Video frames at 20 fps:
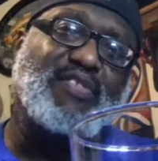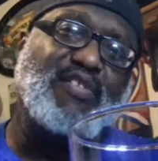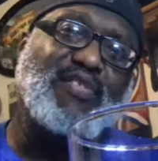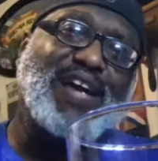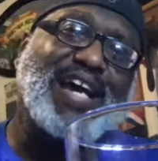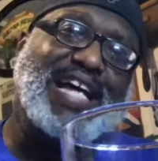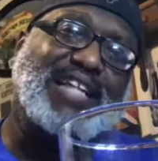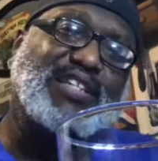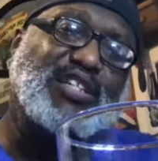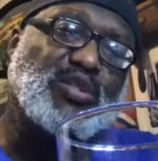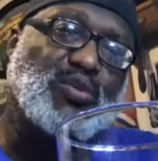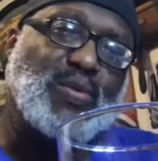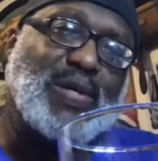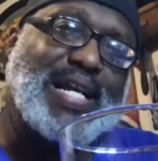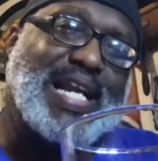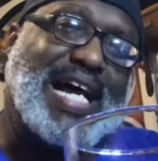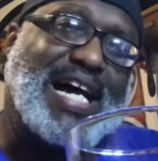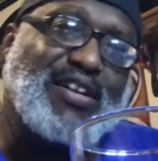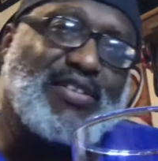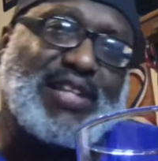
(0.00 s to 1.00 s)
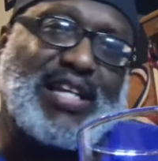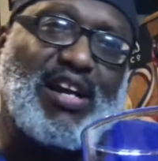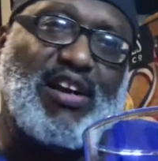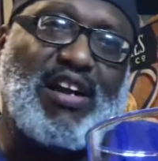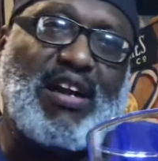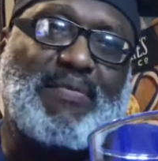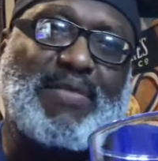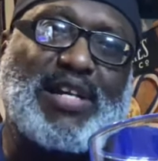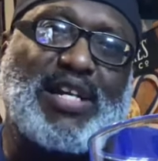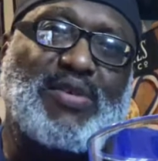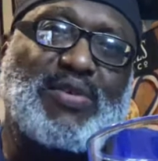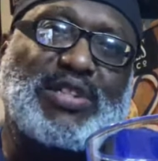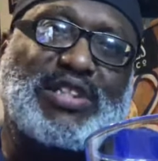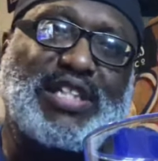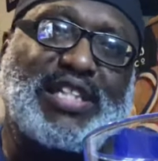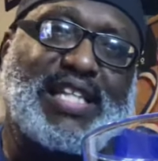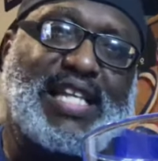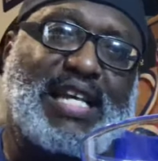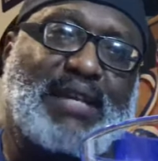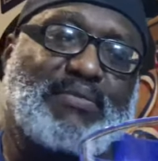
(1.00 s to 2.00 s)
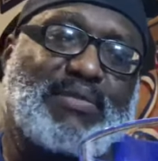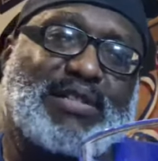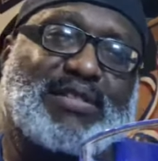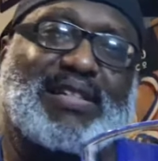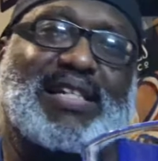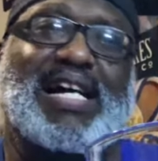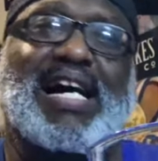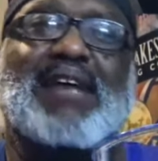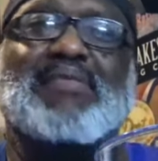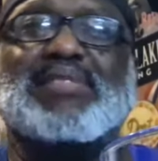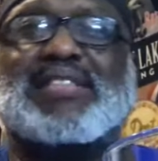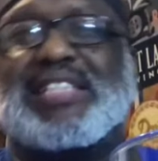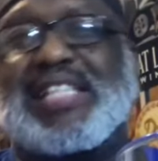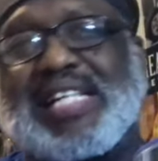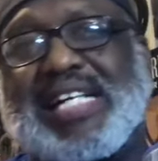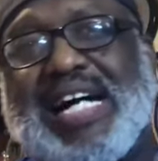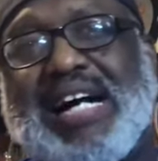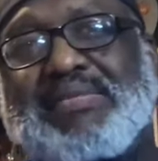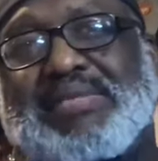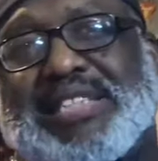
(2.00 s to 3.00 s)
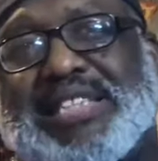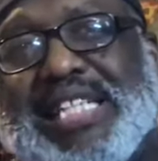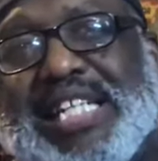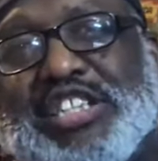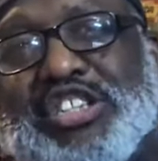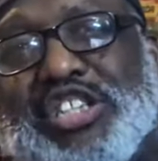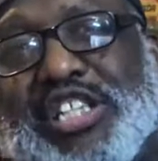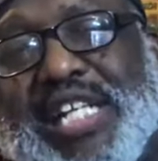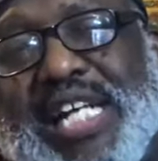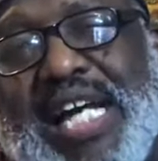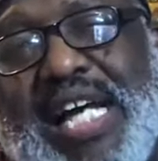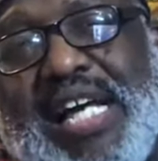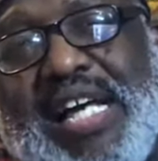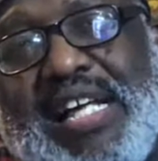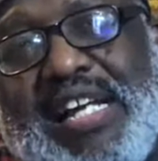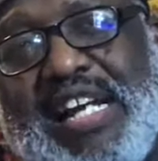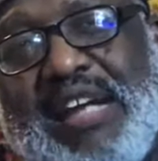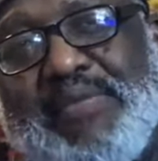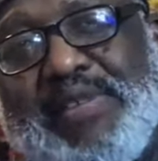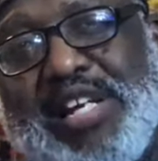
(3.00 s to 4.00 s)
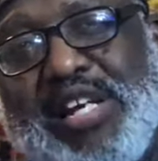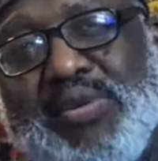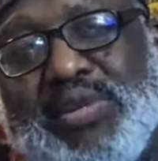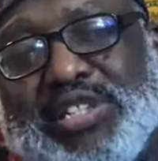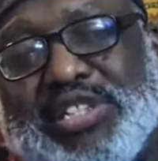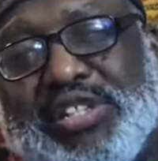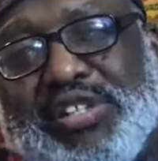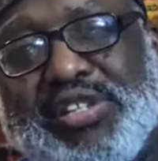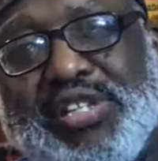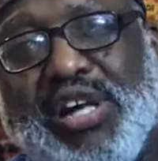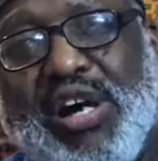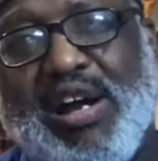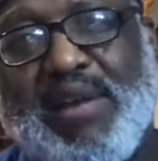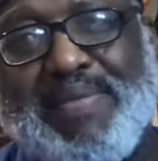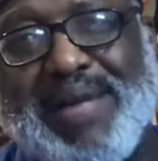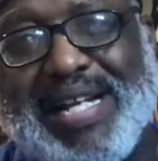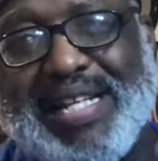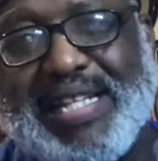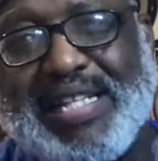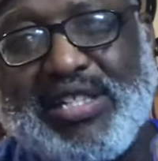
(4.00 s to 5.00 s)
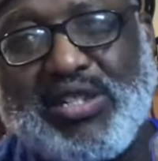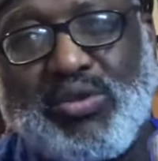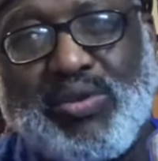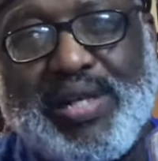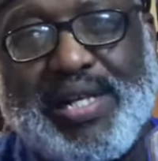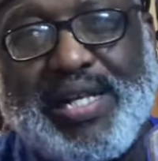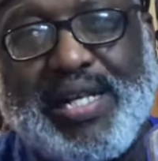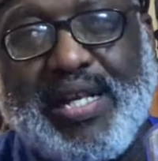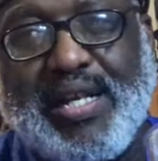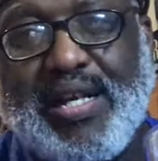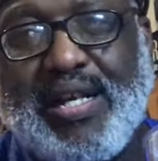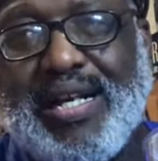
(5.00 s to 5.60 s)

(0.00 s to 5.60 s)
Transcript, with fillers: you've had this one out there, let me know what you think. Put some comments in the comment section. Let me know what you thought about this one.